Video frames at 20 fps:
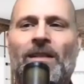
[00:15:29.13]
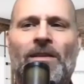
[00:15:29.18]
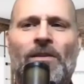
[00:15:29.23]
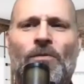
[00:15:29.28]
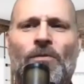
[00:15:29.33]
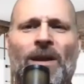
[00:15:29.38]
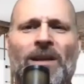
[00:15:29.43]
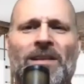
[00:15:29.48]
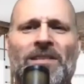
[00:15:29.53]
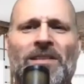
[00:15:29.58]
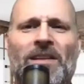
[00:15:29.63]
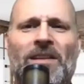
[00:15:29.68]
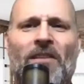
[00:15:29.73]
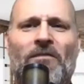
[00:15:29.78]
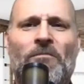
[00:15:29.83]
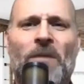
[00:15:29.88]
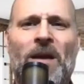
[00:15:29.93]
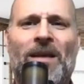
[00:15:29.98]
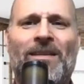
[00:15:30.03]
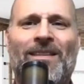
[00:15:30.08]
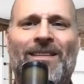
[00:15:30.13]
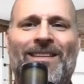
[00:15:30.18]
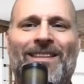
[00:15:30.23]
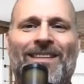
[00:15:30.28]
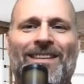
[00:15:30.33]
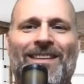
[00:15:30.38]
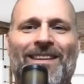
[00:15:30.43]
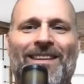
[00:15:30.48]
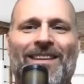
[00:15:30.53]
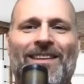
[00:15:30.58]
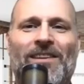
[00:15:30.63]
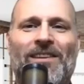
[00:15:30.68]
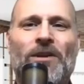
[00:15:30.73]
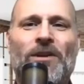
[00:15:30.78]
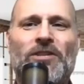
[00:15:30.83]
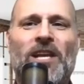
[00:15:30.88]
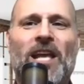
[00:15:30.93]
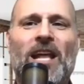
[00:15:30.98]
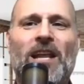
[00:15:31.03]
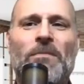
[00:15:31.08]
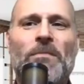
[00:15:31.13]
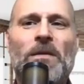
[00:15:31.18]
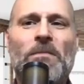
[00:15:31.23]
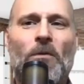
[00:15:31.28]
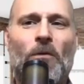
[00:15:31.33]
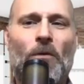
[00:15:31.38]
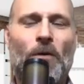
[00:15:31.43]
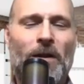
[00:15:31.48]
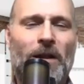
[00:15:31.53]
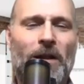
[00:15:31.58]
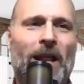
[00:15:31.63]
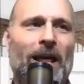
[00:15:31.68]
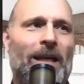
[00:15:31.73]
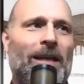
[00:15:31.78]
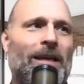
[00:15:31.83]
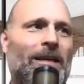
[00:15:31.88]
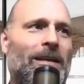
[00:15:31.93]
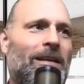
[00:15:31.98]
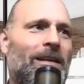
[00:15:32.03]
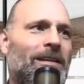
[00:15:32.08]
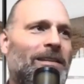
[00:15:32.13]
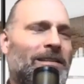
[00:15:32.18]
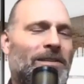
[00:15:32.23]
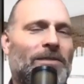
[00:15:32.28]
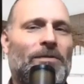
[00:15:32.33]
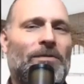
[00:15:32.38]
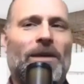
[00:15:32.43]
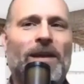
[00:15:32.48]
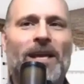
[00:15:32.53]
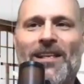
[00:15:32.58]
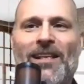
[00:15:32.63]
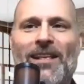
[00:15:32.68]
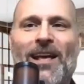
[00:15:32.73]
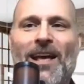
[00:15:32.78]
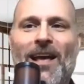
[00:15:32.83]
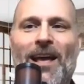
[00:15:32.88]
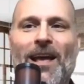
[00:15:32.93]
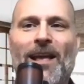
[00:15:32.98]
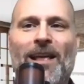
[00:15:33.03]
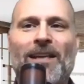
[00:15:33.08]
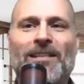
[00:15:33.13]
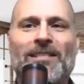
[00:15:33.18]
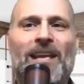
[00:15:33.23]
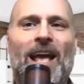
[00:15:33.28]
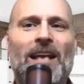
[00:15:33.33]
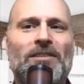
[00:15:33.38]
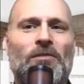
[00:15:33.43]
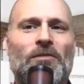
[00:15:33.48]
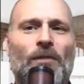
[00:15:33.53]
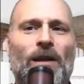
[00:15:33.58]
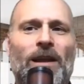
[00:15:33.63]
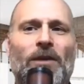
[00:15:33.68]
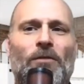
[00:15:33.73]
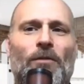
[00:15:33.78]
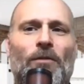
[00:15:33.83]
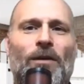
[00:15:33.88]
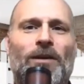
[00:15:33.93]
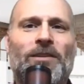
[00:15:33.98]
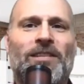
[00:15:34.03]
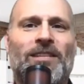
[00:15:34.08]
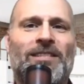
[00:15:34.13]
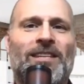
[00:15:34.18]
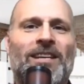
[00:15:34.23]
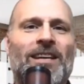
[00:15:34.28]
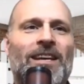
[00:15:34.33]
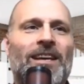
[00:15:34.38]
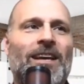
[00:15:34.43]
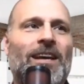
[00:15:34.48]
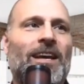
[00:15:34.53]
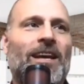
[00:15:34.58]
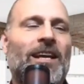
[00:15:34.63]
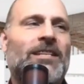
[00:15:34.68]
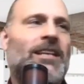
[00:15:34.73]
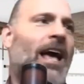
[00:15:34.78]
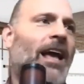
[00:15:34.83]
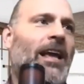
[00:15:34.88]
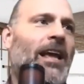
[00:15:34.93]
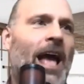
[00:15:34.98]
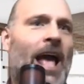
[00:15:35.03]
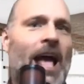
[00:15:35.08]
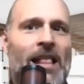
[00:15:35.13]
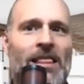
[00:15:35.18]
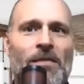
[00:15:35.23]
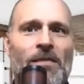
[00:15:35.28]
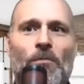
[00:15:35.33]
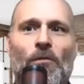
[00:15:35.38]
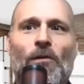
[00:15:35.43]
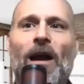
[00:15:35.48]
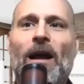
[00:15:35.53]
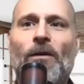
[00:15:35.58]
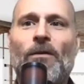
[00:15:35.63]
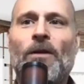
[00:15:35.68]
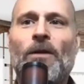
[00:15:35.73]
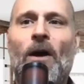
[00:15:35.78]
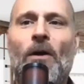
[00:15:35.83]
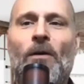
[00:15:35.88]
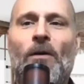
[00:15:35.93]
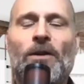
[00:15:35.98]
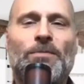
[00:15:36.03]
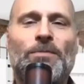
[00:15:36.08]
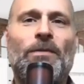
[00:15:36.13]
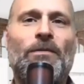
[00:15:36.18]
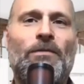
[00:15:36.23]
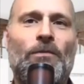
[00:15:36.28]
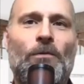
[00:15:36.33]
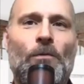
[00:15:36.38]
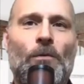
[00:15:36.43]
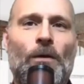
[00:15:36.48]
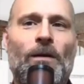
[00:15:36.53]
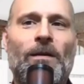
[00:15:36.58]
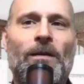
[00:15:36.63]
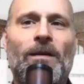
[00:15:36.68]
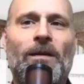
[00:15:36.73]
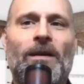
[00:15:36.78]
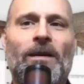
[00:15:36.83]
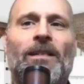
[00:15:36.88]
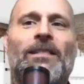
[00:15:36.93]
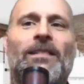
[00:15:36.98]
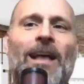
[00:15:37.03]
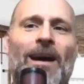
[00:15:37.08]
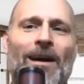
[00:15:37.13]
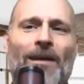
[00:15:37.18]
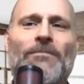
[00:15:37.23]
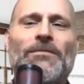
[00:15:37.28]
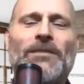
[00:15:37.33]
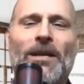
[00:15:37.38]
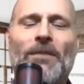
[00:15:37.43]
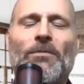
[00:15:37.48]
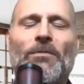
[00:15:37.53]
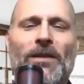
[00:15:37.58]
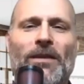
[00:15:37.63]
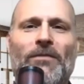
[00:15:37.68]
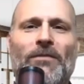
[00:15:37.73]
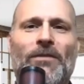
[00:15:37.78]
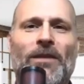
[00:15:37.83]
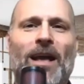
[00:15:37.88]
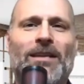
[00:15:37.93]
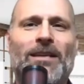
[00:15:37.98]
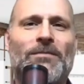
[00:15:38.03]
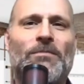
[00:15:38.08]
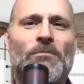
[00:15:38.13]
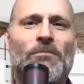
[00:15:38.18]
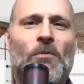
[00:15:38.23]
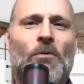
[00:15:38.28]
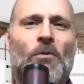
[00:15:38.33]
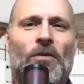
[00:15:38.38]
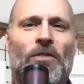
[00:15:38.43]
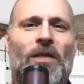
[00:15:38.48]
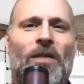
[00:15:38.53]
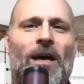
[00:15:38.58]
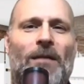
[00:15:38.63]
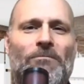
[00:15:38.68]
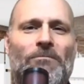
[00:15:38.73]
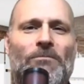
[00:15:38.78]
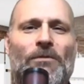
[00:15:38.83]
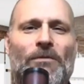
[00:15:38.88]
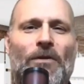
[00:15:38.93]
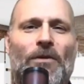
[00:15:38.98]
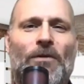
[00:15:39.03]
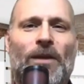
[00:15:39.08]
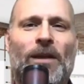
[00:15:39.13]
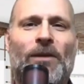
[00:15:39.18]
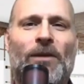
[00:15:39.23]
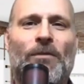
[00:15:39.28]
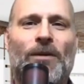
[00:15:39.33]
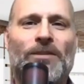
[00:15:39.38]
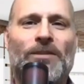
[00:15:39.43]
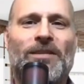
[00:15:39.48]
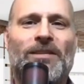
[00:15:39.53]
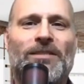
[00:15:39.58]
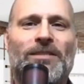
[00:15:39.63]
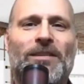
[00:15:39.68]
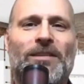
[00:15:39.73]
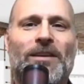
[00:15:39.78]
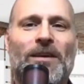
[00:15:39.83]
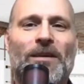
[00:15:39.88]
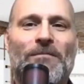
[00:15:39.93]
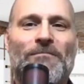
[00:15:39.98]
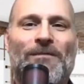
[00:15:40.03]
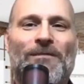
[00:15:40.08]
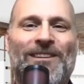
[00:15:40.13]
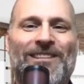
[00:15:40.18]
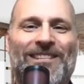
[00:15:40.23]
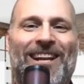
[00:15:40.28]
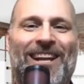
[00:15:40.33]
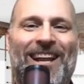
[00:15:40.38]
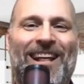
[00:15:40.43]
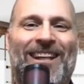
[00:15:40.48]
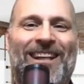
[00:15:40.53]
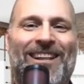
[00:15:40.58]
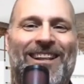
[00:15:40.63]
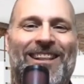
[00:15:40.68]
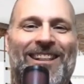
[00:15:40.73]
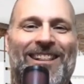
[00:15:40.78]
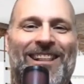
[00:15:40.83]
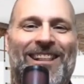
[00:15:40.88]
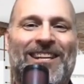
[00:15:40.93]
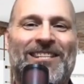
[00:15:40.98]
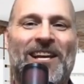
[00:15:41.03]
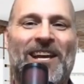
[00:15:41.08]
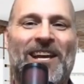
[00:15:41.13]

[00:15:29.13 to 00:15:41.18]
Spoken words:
Great stuff, man. You educated me more today. So I guess I asked the right questions. I had the prior knowledge before. Now I was able to even ask more thought-provoking questions. Appreciate it, Ed. Thanks again.